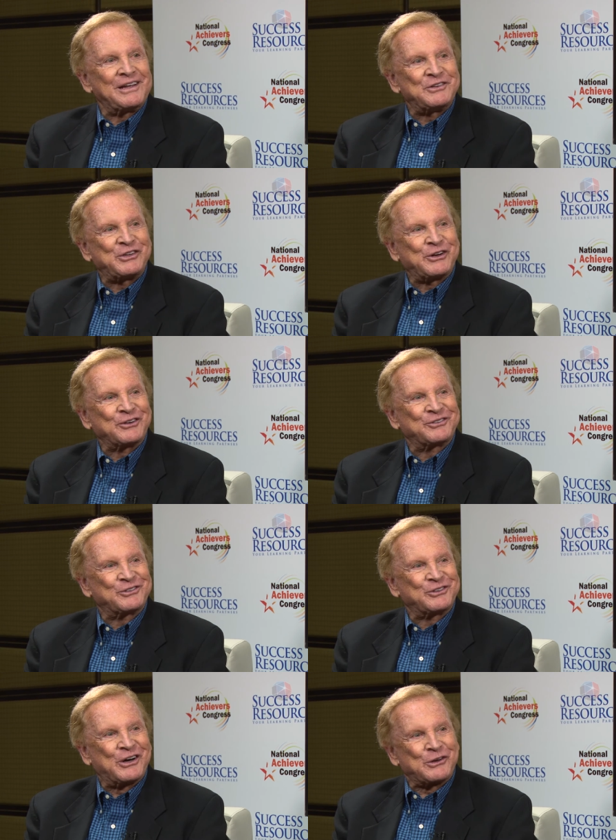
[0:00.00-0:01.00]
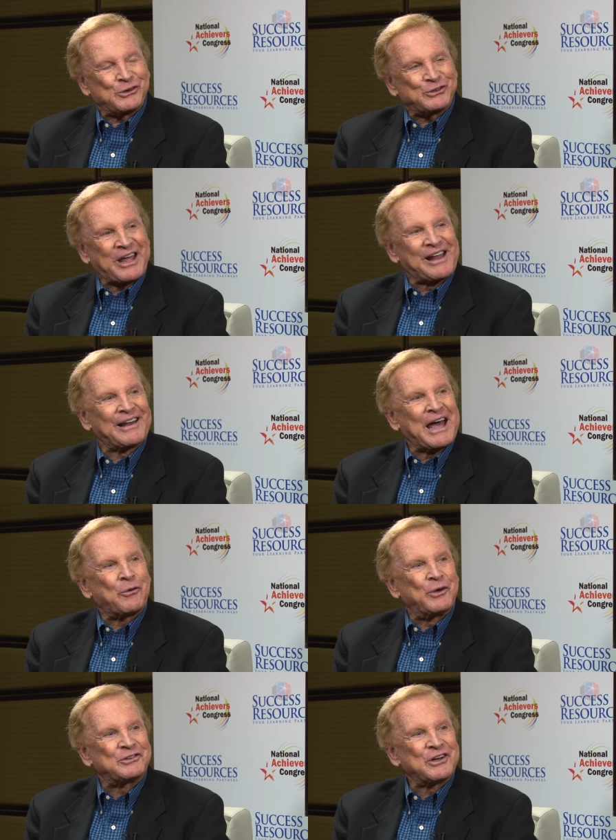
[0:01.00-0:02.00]
easier to understand
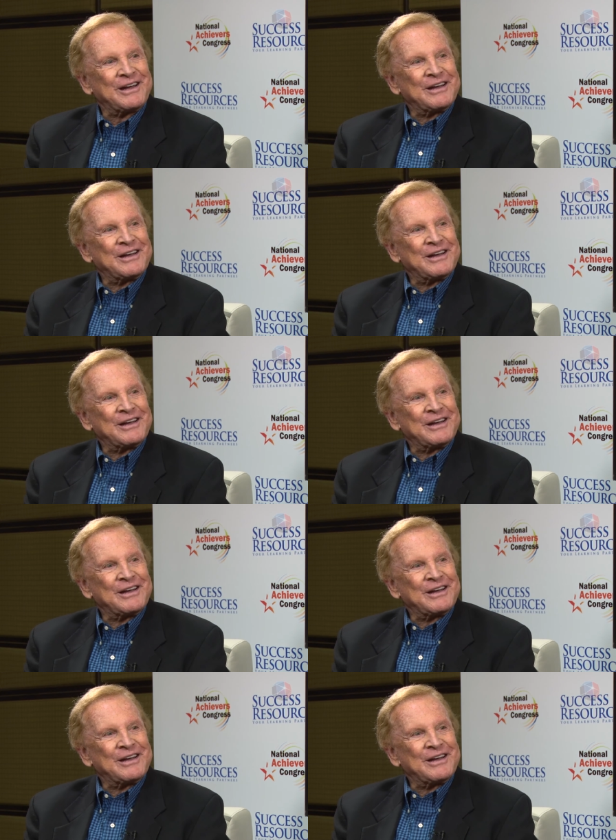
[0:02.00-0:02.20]
language.